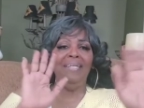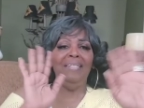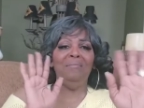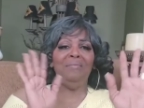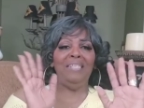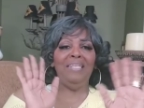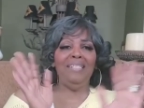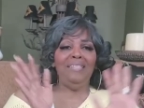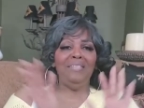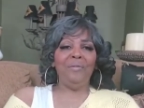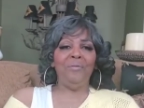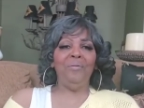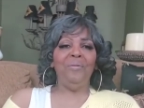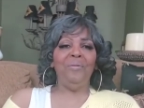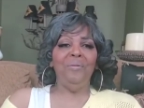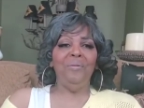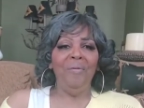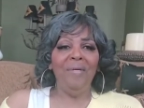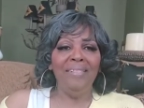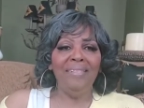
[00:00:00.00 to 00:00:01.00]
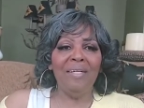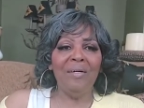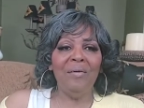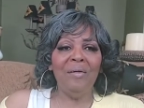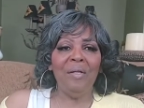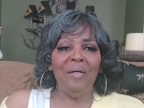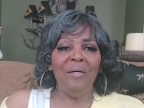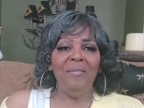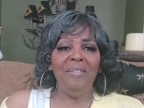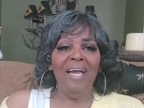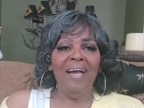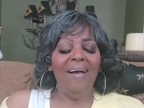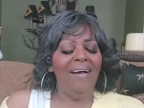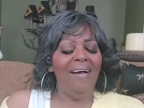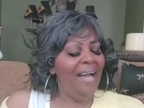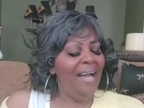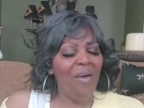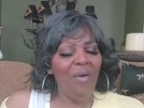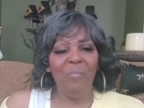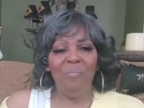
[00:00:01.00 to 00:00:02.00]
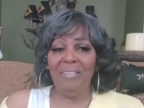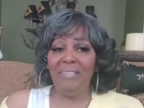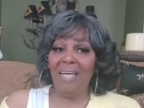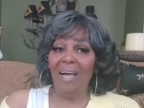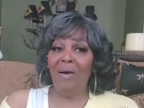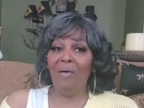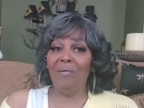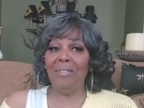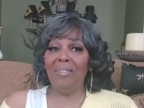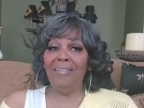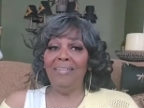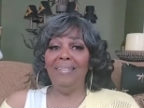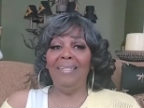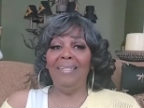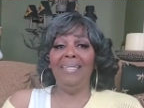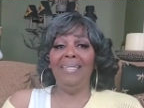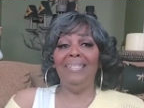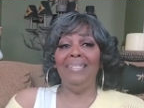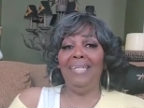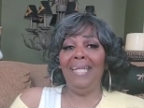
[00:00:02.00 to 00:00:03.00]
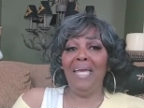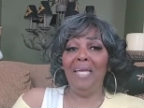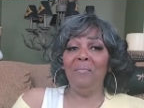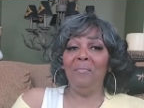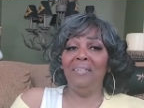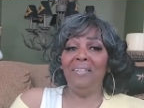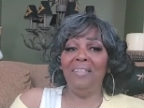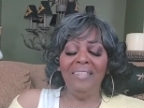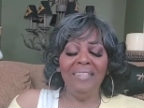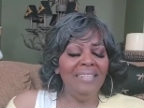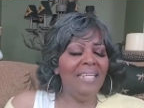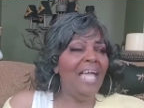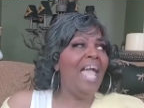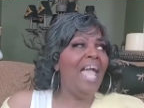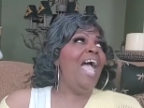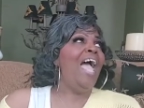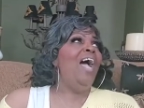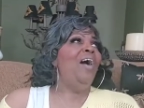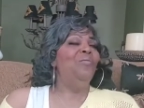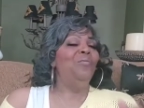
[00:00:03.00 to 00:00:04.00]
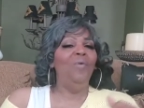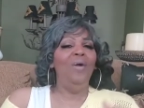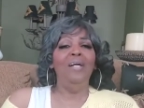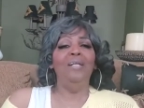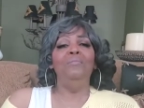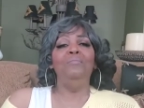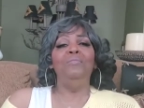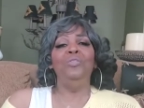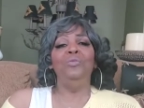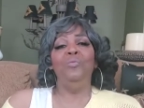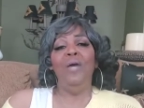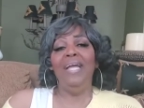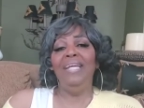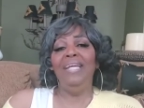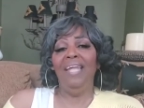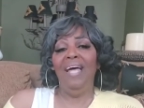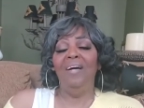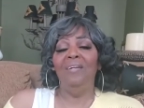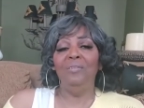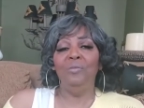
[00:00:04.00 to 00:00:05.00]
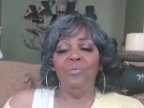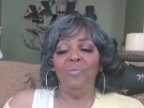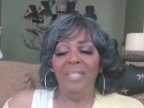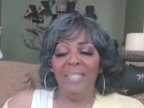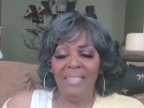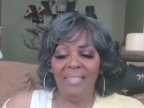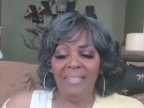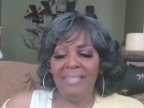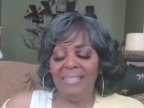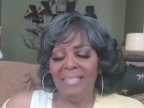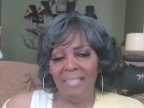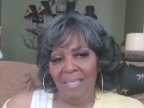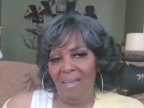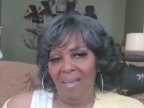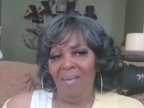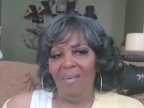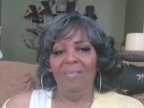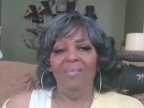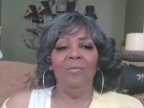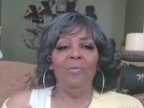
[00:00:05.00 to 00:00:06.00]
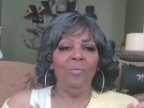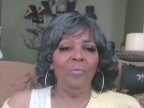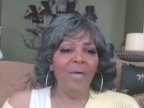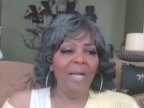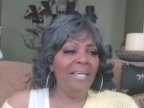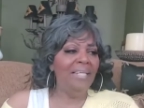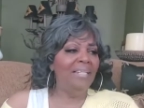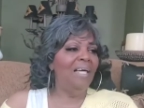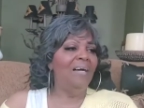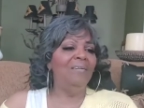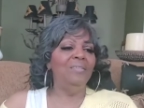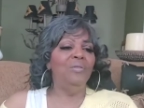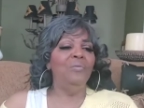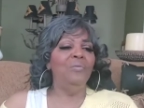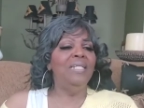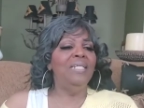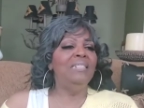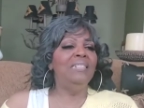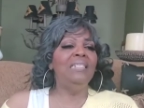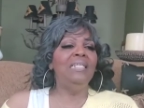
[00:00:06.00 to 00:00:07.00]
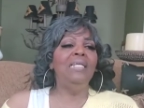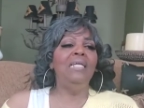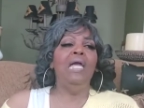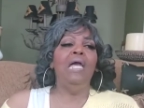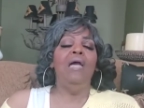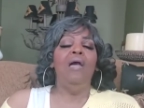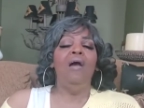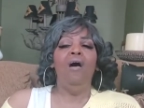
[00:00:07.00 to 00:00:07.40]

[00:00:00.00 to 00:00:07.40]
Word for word: MTS crew, what is going on, y'all? I hope it's all good in the neighborhood. Welcome to Weight Loss Wednesday, y'all. Weight Loss Wednesday.